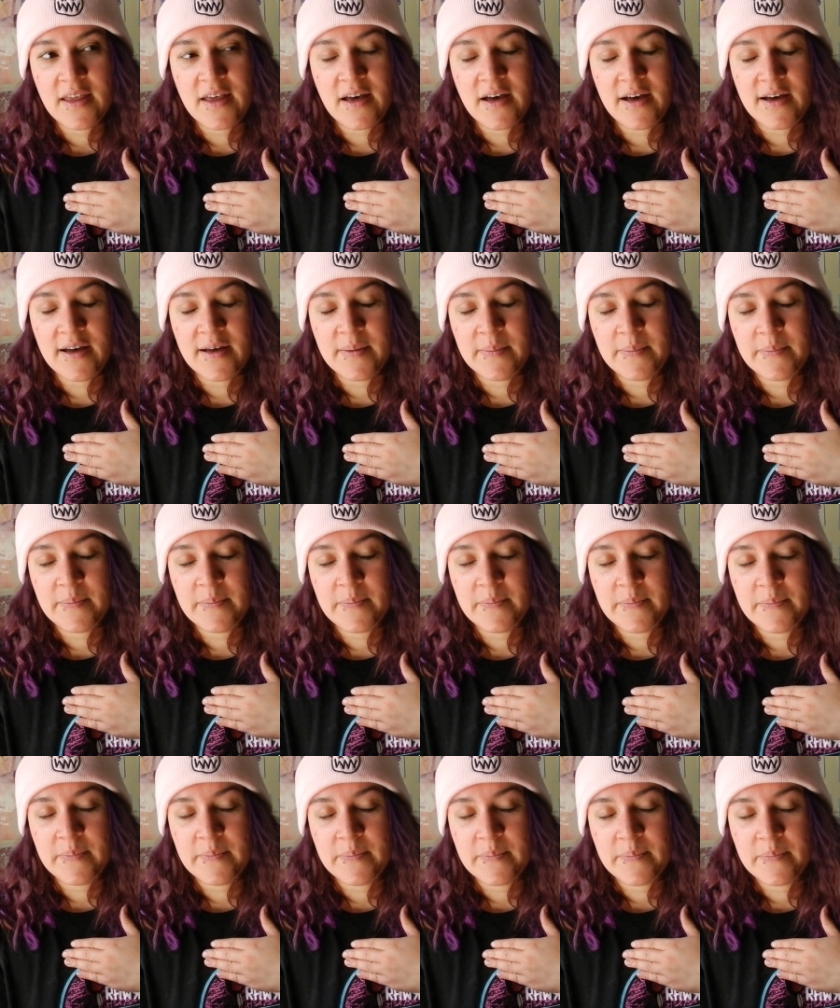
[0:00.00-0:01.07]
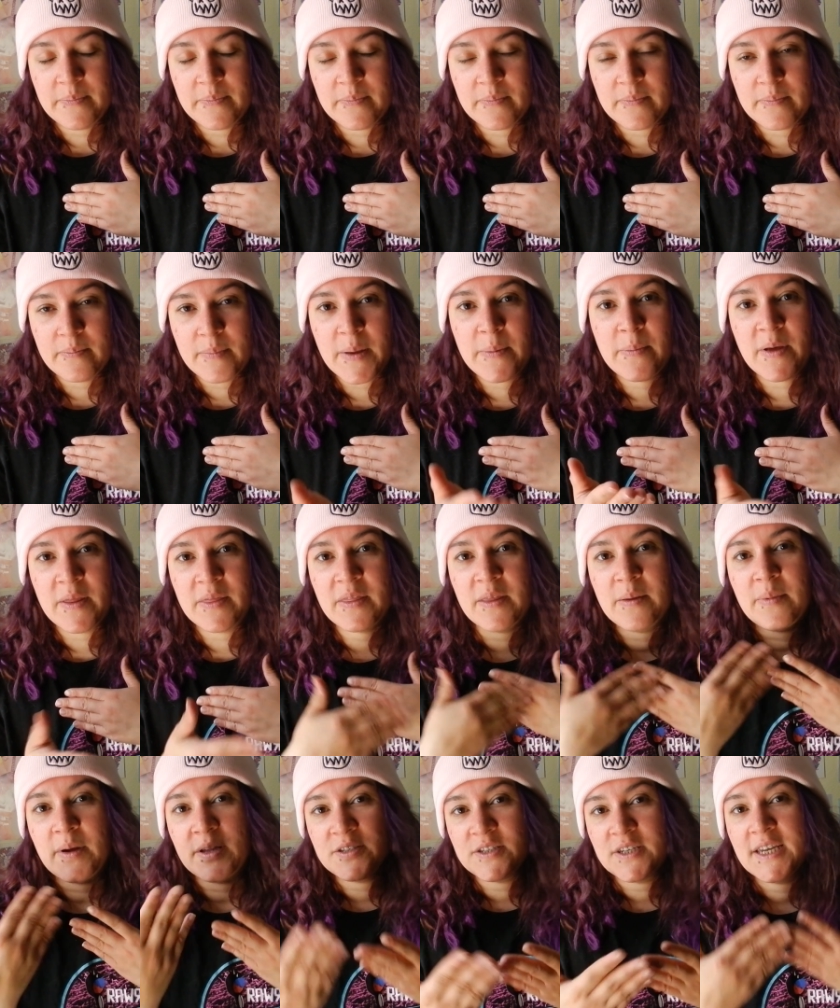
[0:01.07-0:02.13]
um my
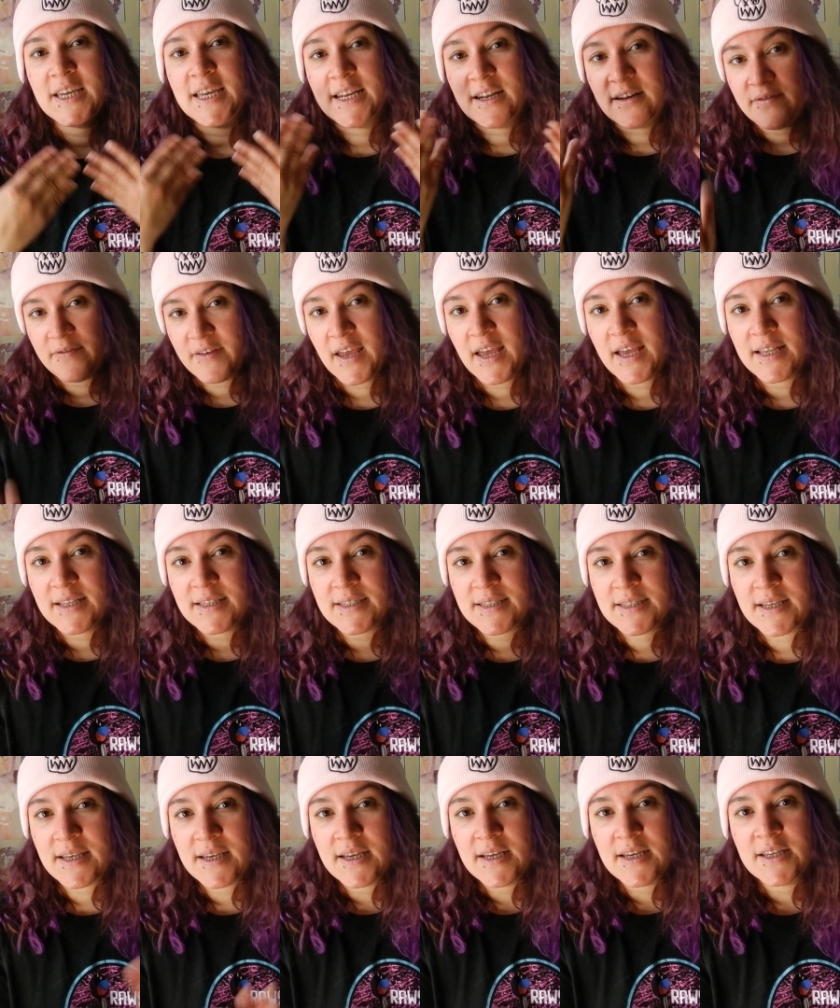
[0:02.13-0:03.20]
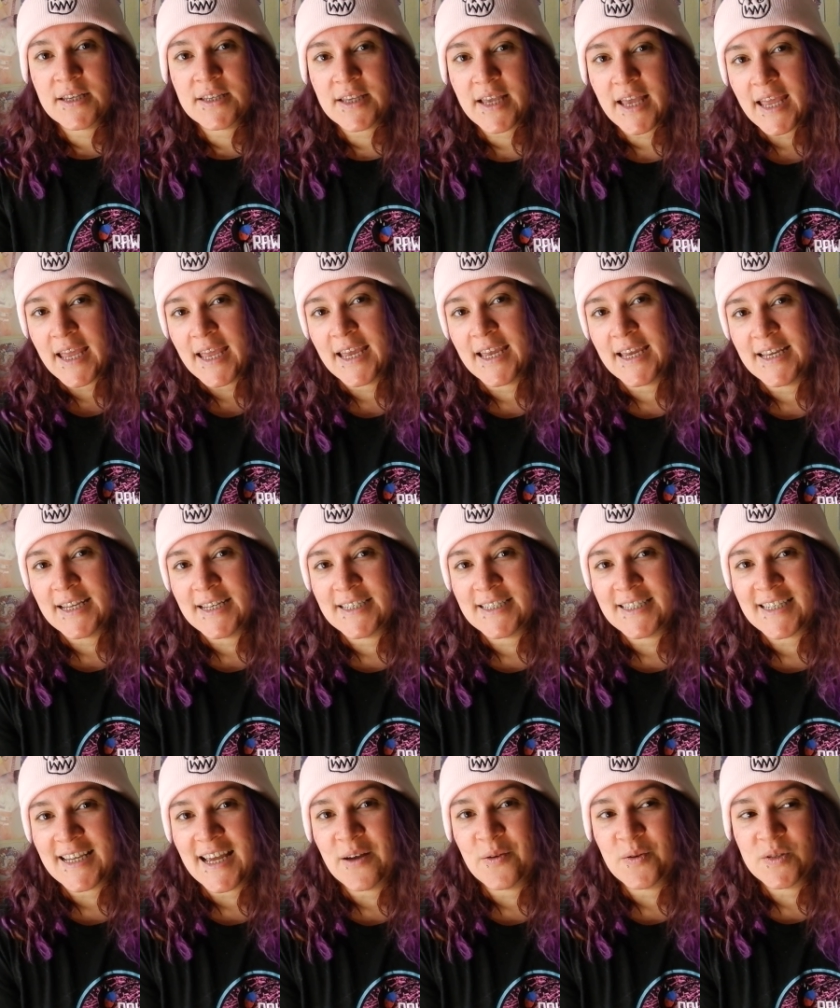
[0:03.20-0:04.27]
monthly budget in advance
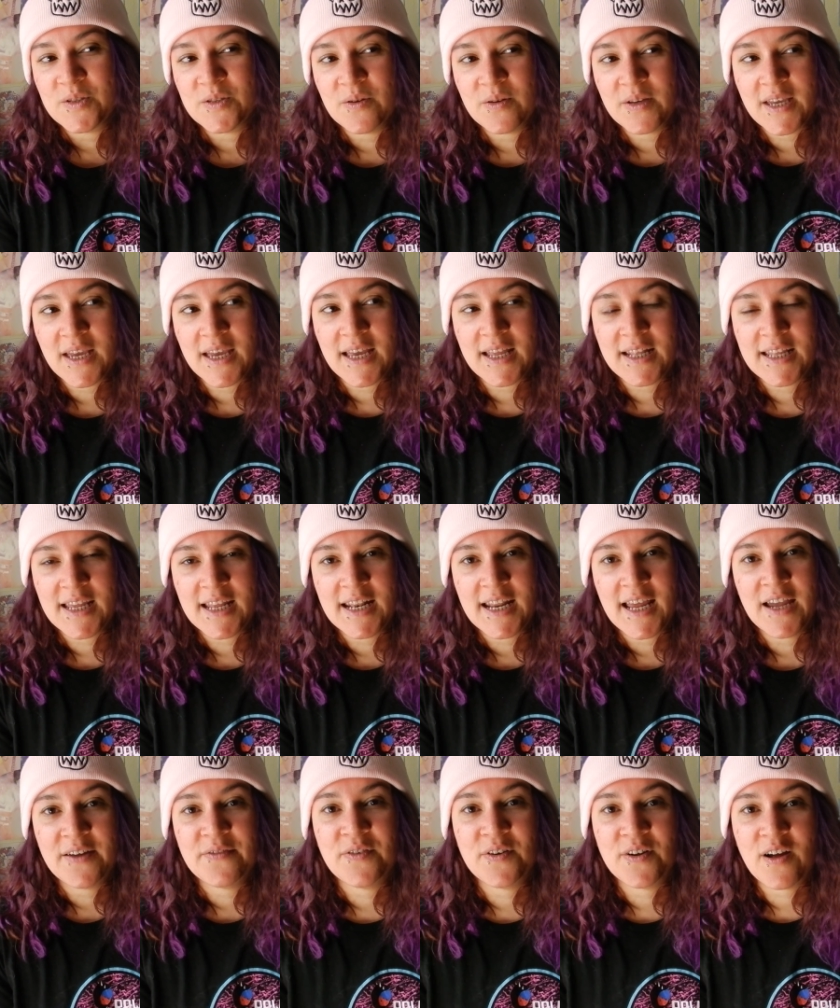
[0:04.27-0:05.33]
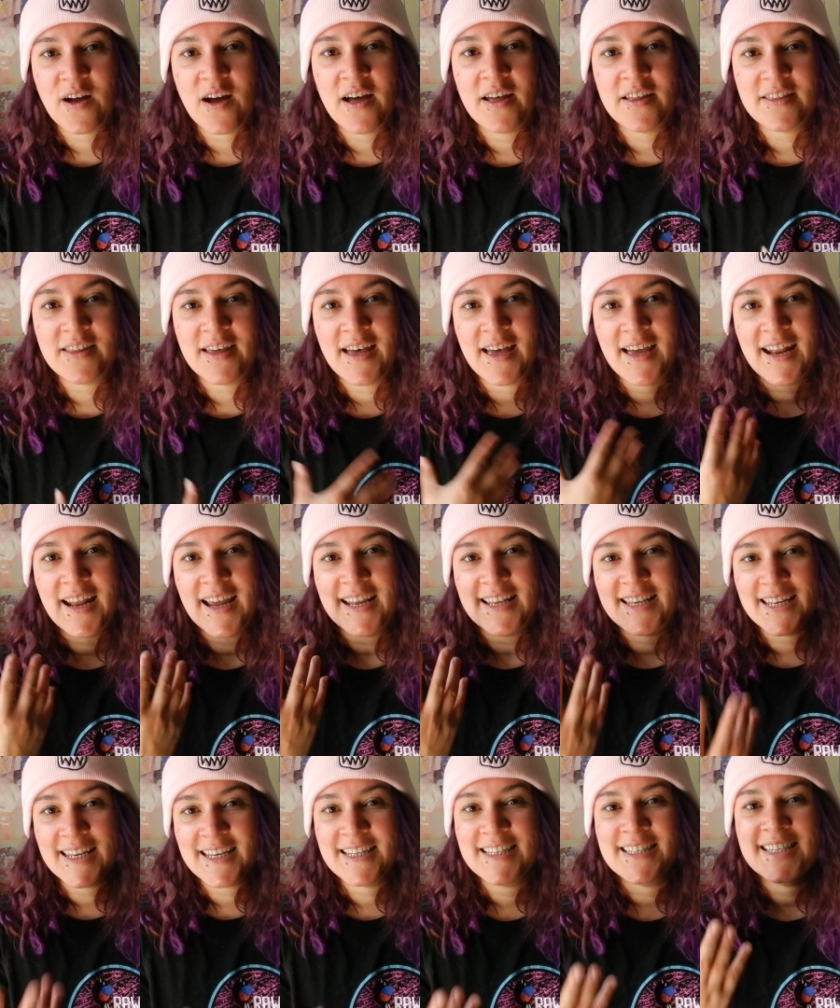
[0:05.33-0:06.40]
and I was doing it and then I forgot that I
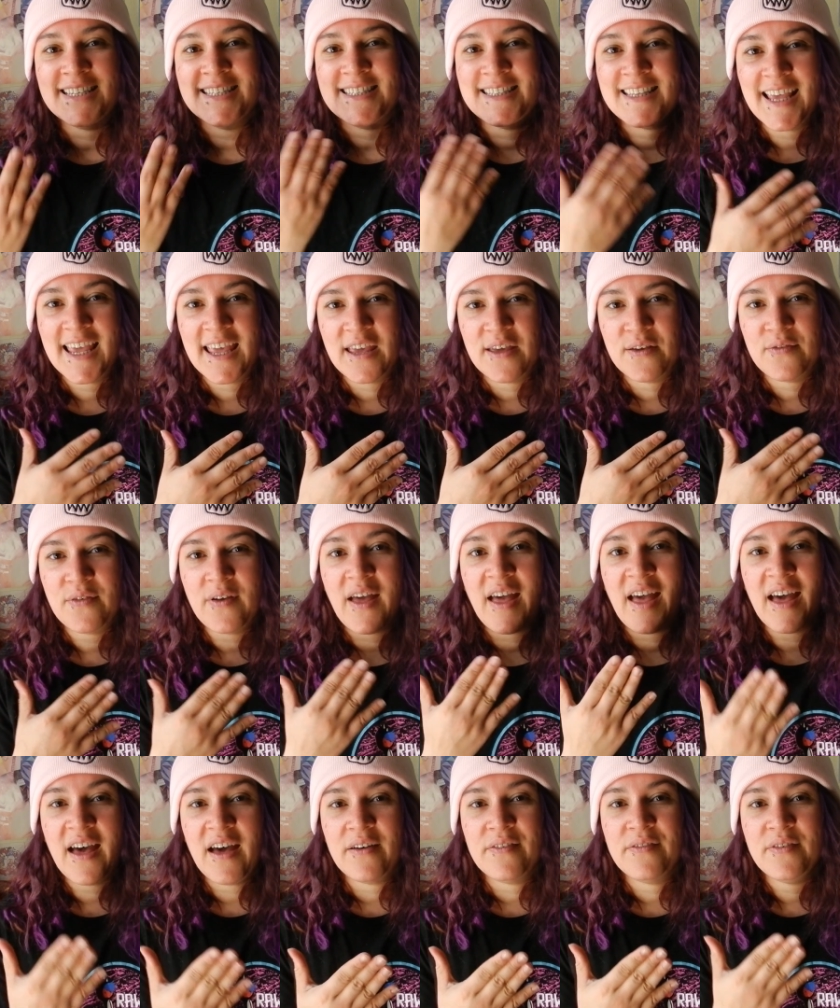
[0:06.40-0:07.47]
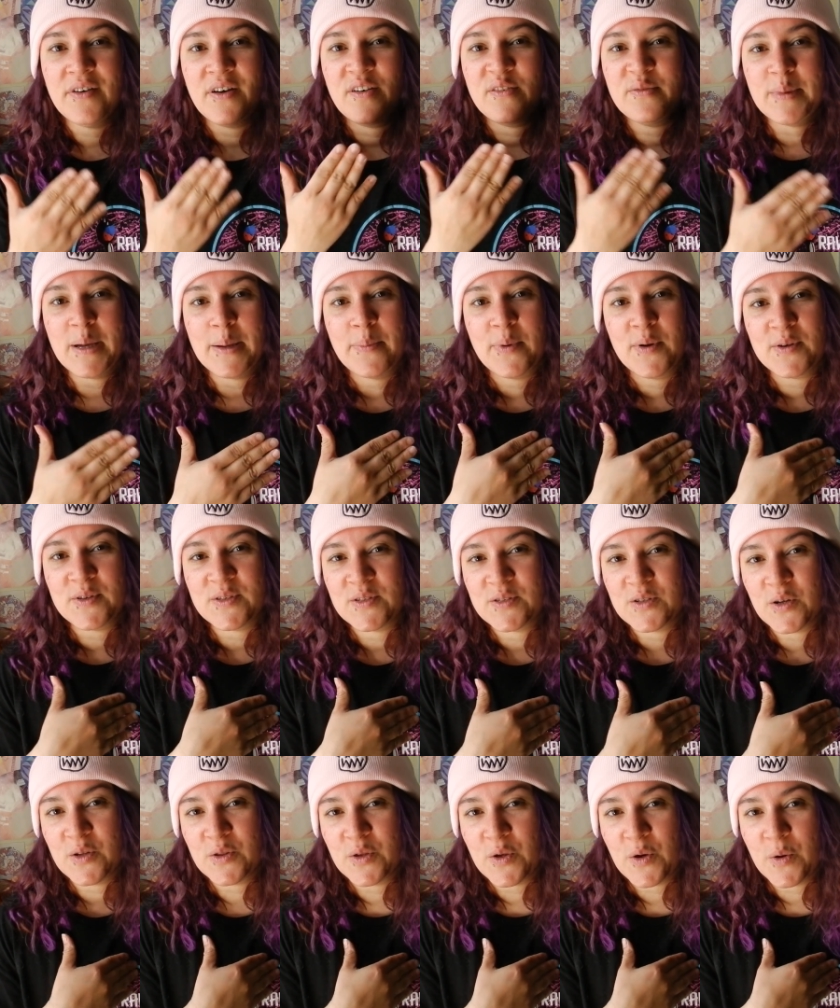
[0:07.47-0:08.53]
needed to save half of my
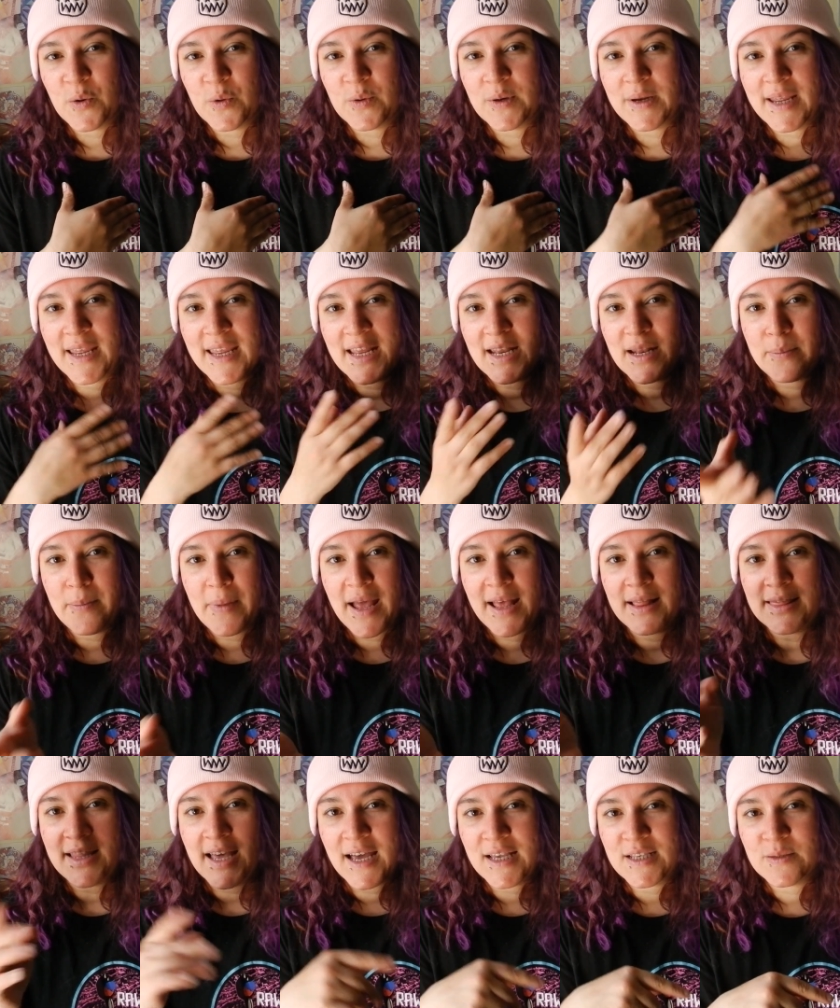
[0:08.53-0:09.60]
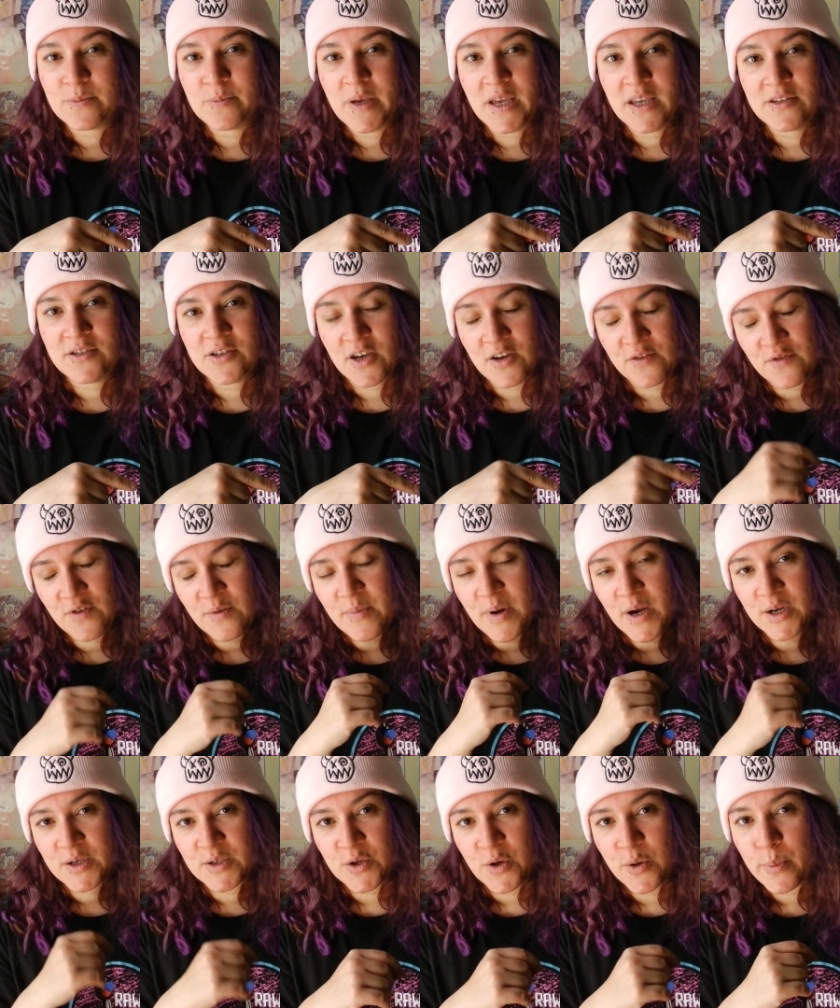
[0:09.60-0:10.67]
personal loan in my last paycheck from
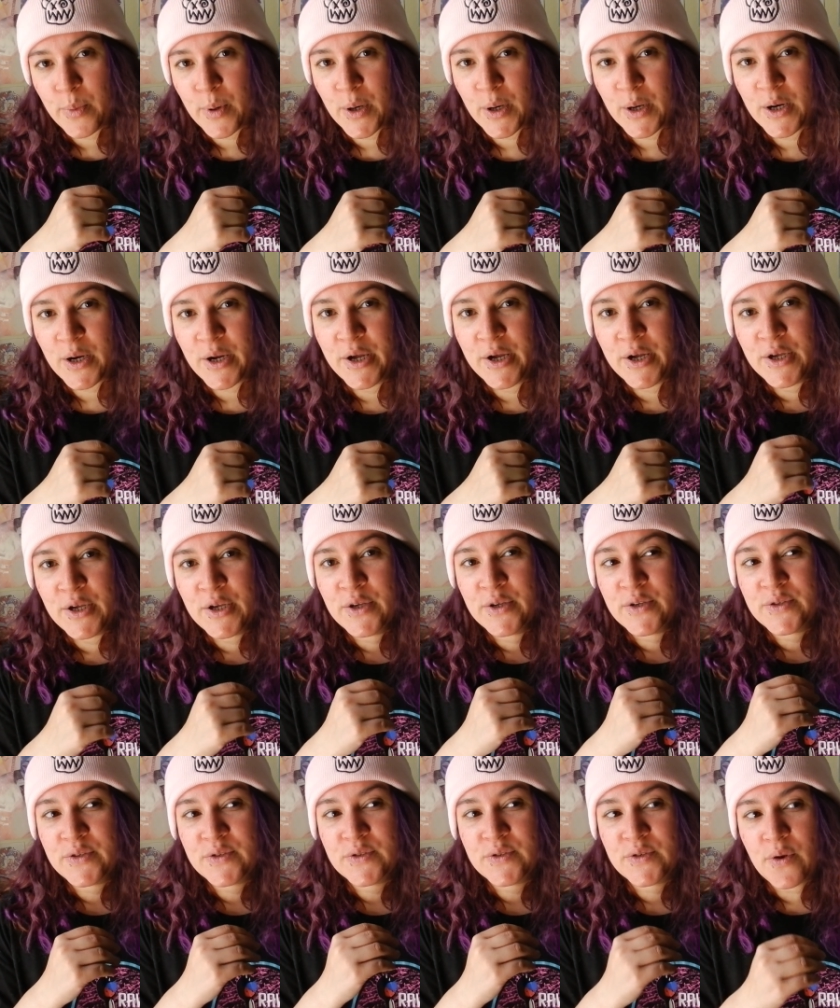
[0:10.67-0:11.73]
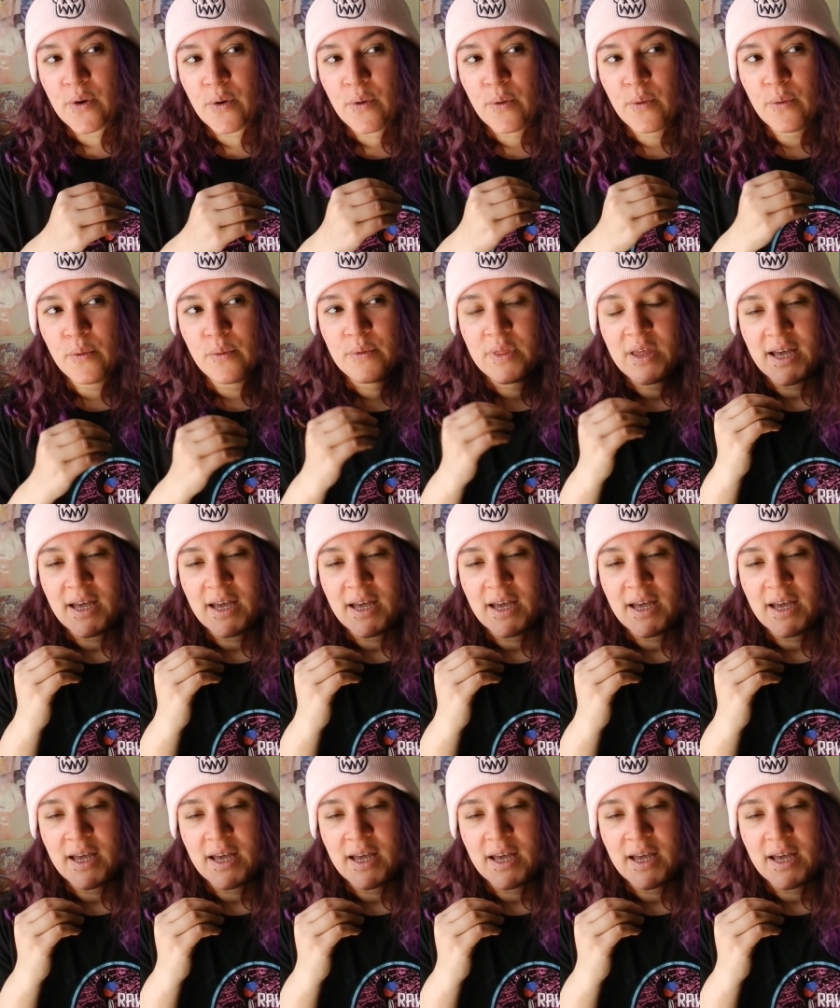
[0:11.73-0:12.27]
October. So